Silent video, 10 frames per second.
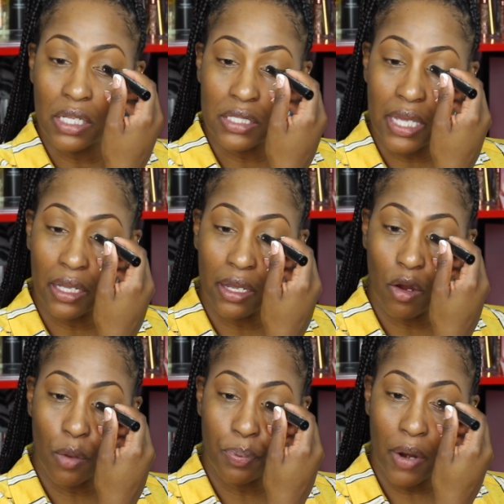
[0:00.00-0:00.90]
This LA
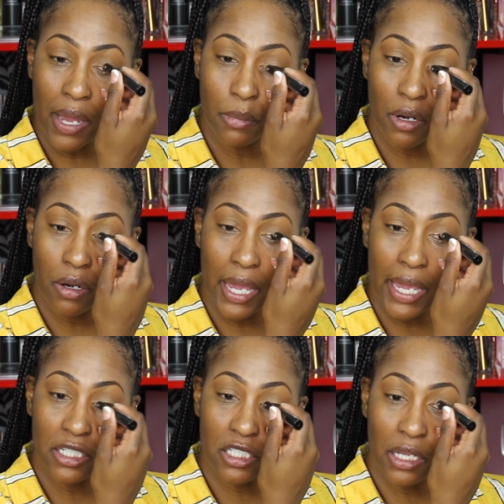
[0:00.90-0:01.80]
Girl Primer,
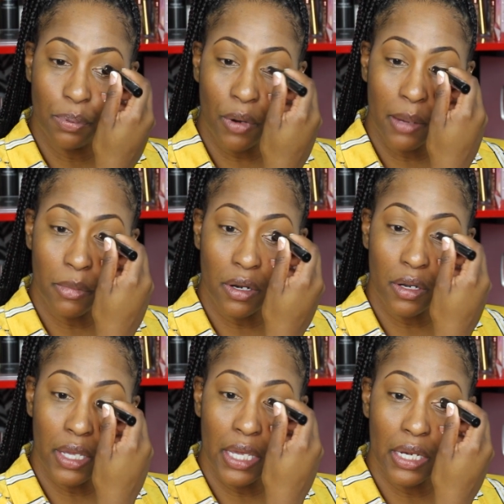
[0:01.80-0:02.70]
HD
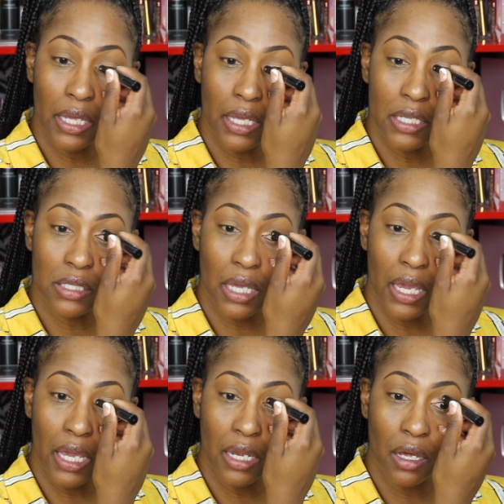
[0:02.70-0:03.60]
Primer, it is
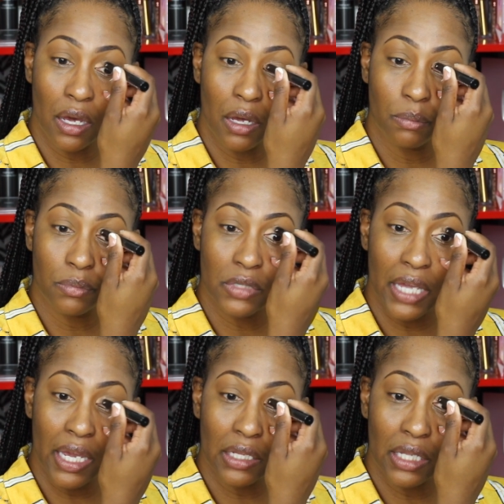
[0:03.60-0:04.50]
in, um,
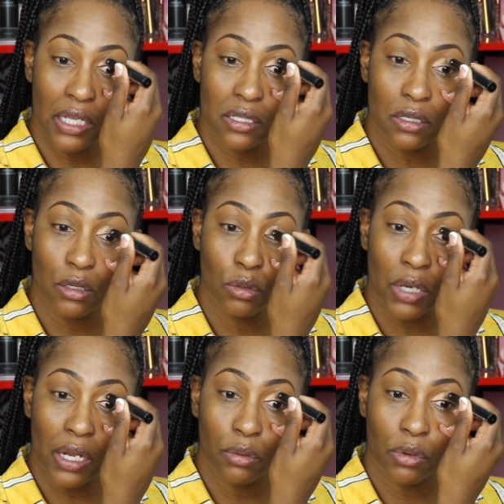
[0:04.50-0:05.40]
dang, I think it's
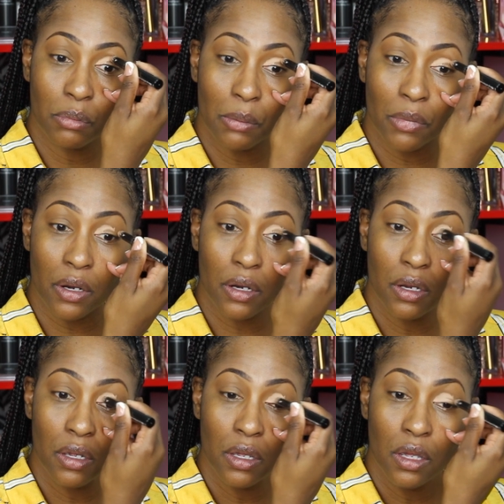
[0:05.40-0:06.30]
nude. I don't remember.
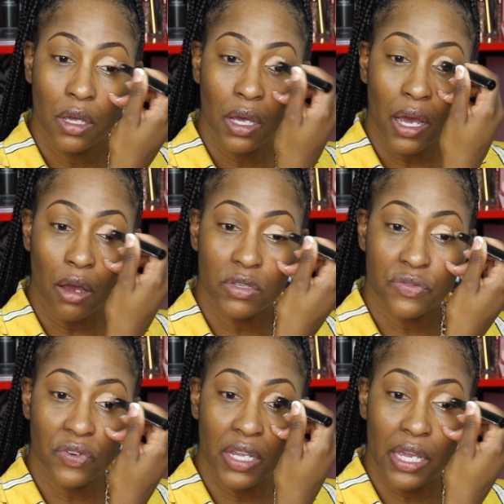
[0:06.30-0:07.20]
I
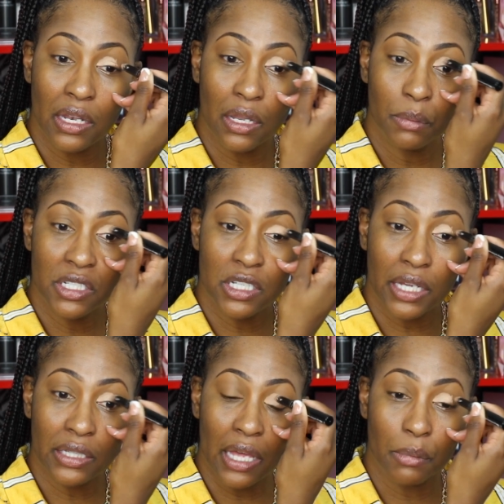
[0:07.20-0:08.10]
always forget. Let me
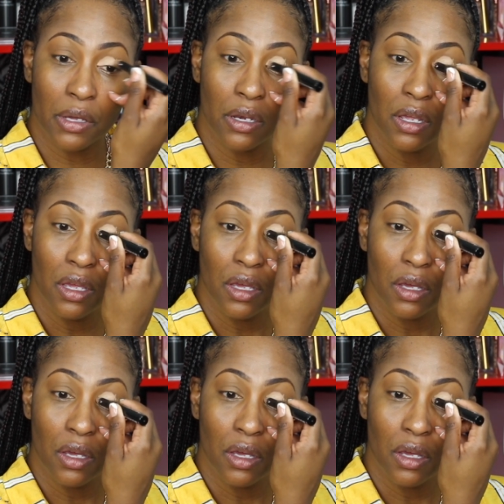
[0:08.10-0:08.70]
check that, but